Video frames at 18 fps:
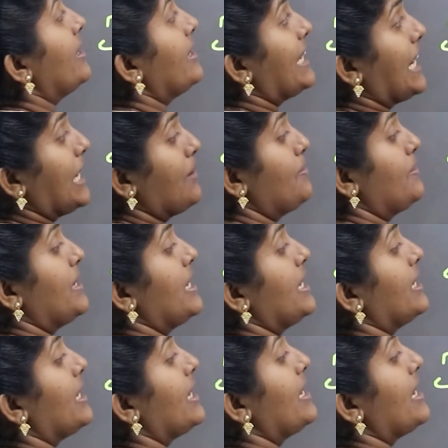Time
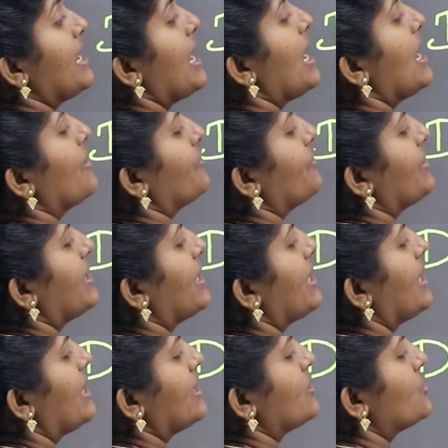taken half an
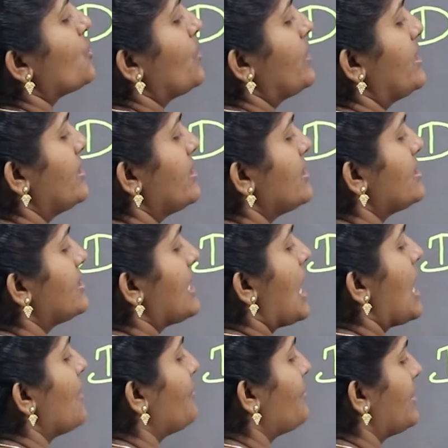hour. So, in this
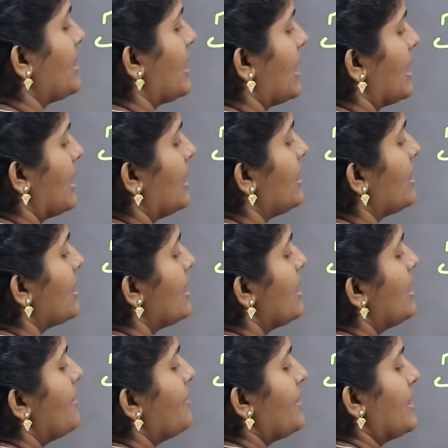half an hour,
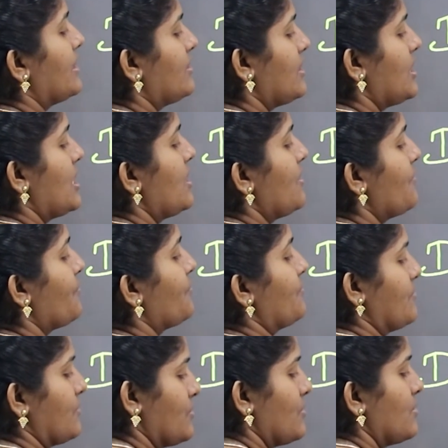the
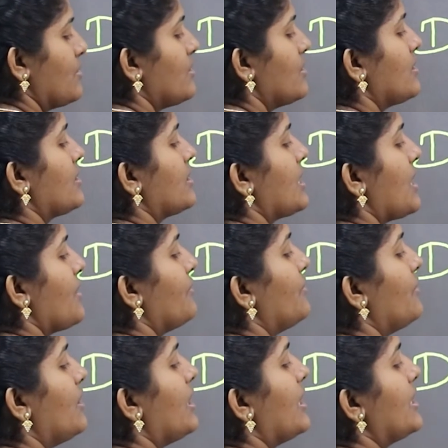thief
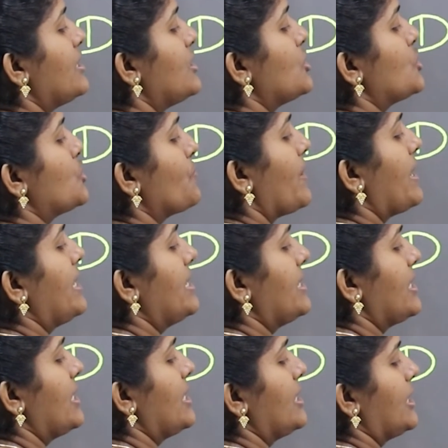covered
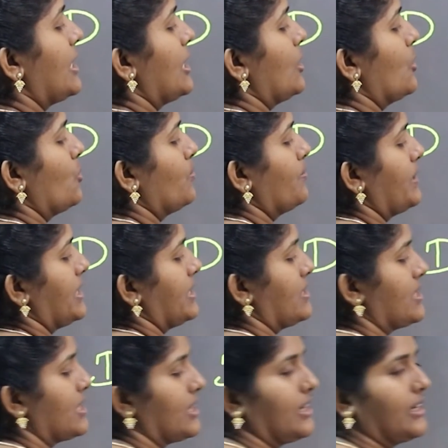20 km.